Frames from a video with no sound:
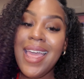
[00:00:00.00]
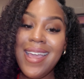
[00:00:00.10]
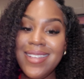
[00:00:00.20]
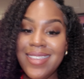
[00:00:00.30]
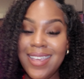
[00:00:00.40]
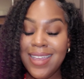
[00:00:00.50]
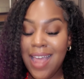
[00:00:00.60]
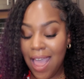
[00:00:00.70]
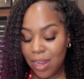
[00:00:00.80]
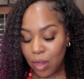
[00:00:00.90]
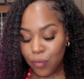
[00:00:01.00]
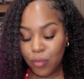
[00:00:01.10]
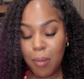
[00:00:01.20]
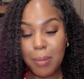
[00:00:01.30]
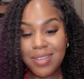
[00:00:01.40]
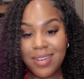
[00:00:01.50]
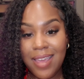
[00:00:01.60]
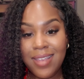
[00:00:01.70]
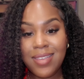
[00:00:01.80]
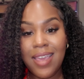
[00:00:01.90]
like I said, I learned from my
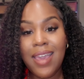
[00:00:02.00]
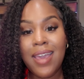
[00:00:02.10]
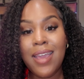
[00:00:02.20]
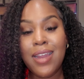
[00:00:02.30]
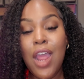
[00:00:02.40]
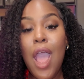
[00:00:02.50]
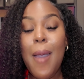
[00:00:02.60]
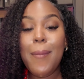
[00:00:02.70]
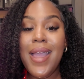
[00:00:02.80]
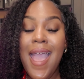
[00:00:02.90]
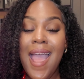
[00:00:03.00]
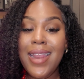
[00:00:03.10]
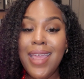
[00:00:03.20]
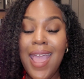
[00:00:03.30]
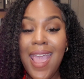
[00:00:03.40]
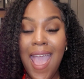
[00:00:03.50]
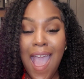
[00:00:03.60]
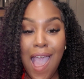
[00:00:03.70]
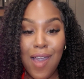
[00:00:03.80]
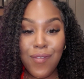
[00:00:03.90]
mistakes, and by adding a
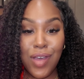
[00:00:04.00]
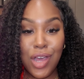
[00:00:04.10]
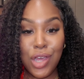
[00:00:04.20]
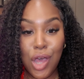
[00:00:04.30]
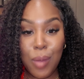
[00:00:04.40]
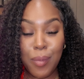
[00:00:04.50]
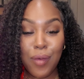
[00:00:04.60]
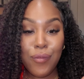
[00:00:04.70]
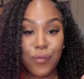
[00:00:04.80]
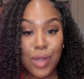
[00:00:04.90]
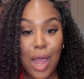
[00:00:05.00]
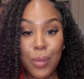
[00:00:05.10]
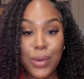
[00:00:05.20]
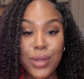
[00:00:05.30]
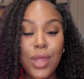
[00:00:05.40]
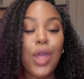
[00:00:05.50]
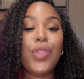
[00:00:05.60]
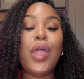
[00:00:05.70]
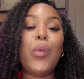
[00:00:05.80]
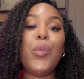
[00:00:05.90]
half a cup of flour,
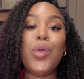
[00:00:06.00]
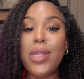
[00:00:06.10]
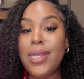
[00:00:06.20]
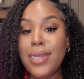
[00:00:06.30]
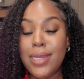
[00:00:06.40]
that really